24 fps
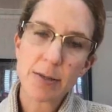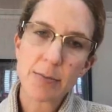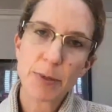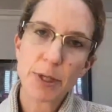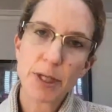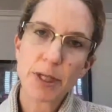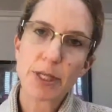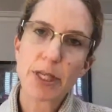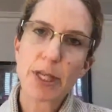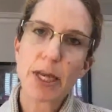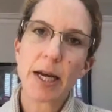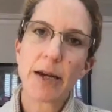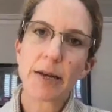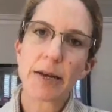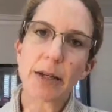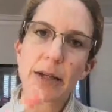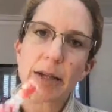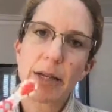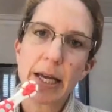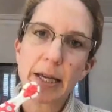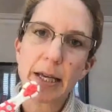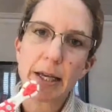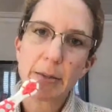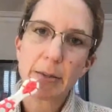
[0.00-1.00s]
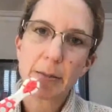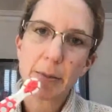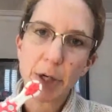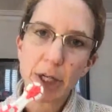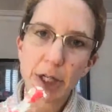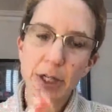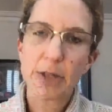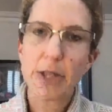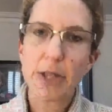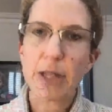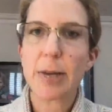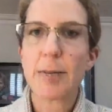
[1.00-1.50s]
bit here, and then they can bring
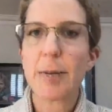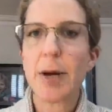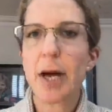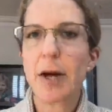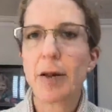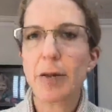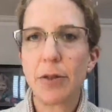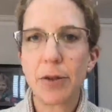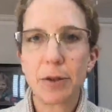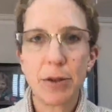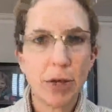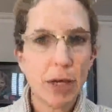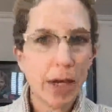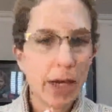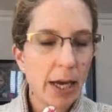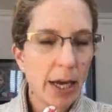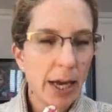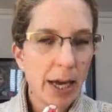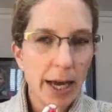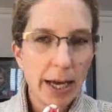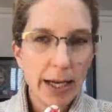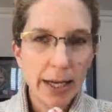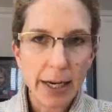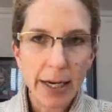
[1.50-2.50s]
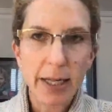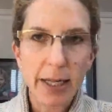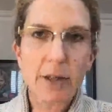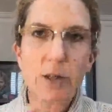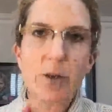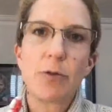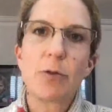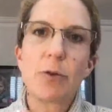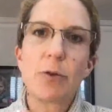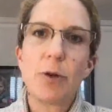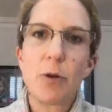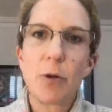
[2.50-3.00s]
it to their mouth and lick the
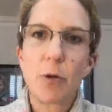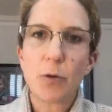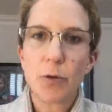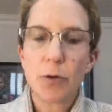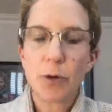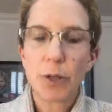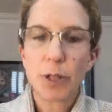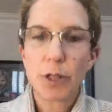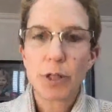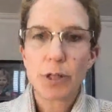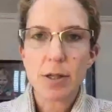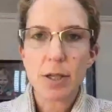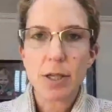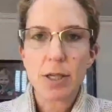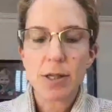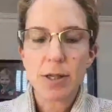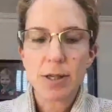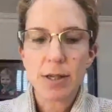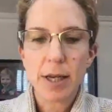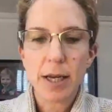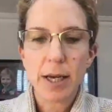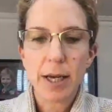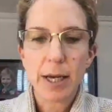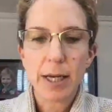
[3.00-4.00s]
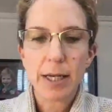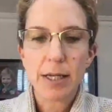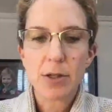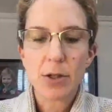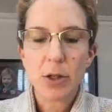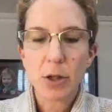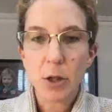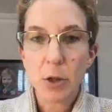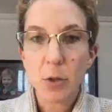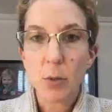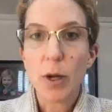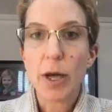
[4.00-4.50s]
food off, and it's a
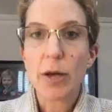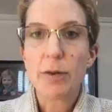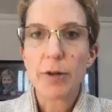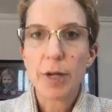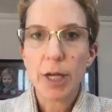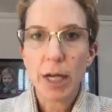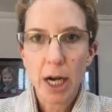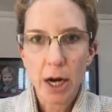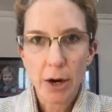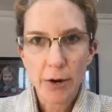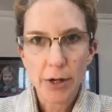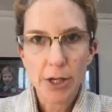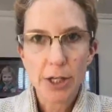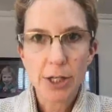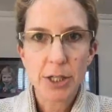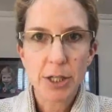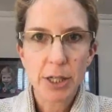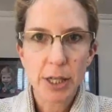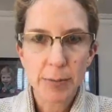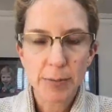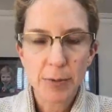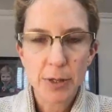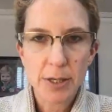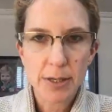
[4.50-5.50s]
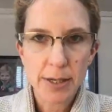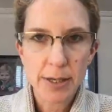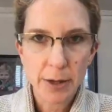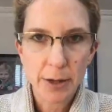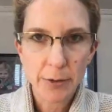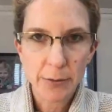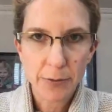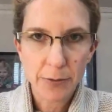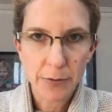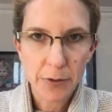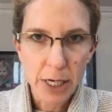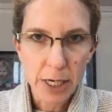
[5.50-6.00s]
good way of encouraging them to
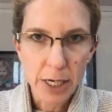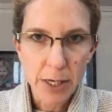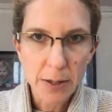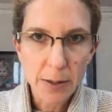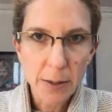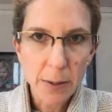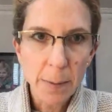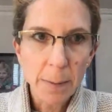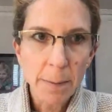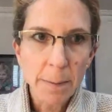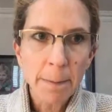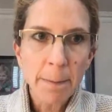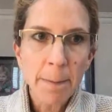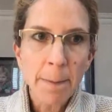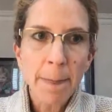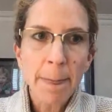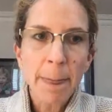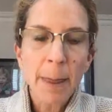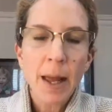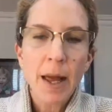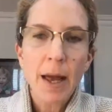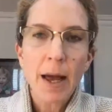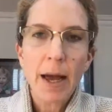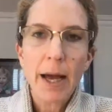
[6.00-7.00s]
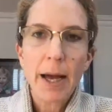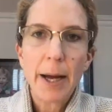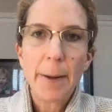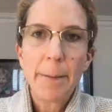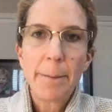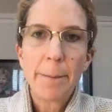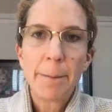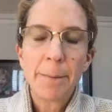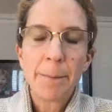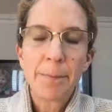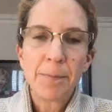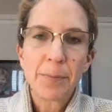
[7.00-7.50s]
self-feed.
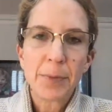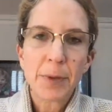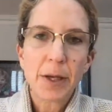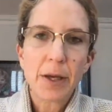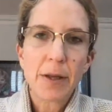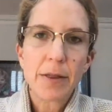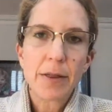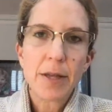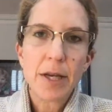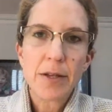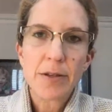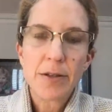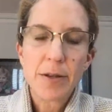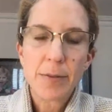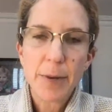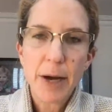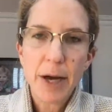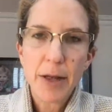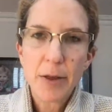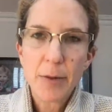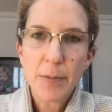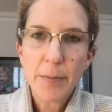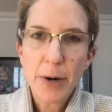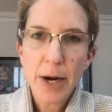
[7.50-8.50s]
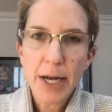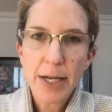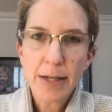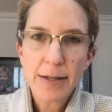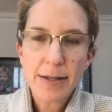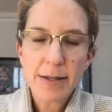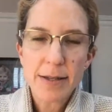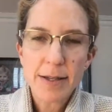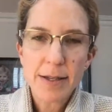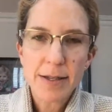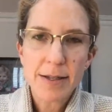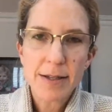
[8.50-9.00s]
There's some other
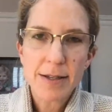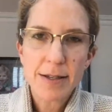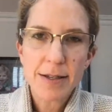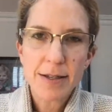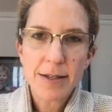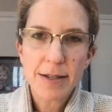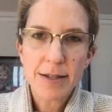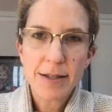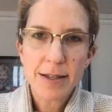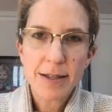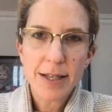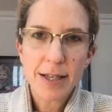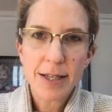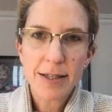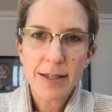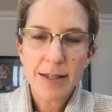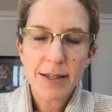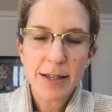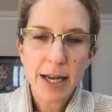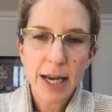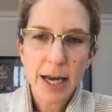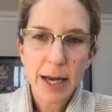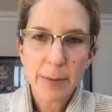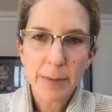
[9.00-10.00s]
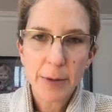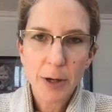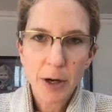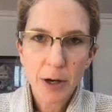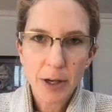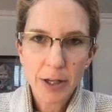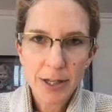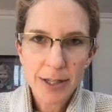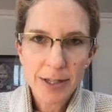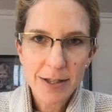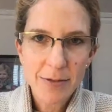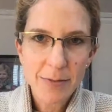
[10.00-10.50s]
brands that
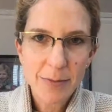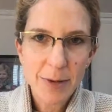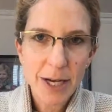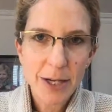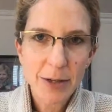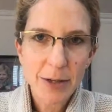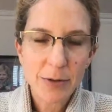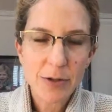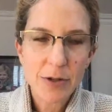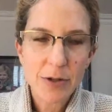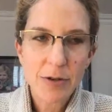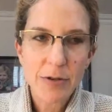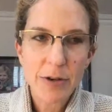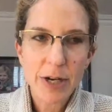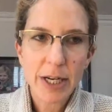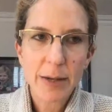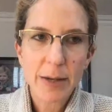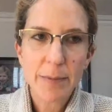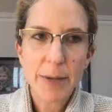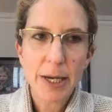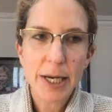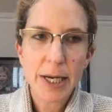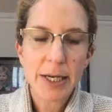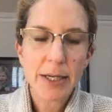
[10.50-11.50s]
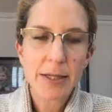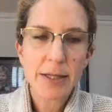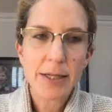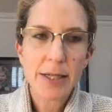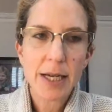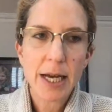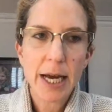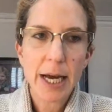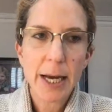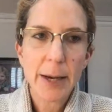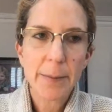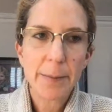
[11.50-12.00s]
colleagues of mine also recommend.
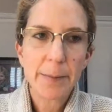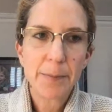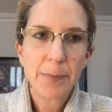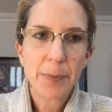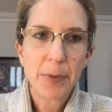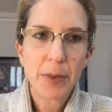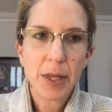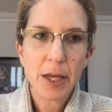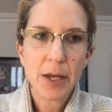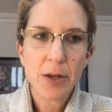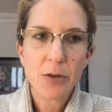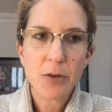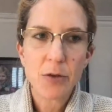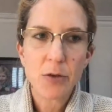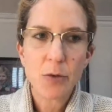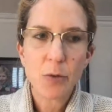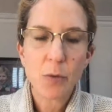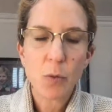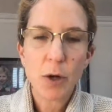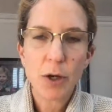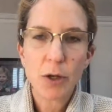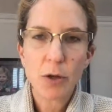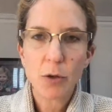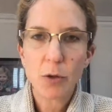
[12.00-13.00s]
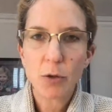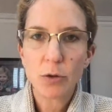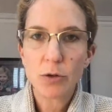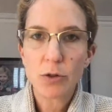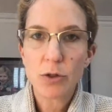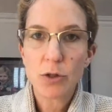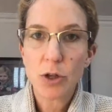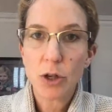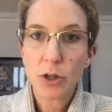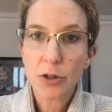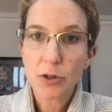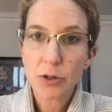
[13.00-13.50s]
There's one called
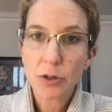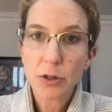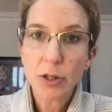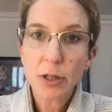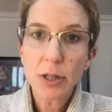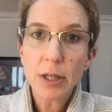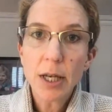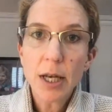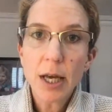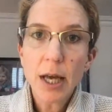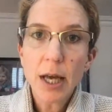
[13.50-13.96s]
Doddle,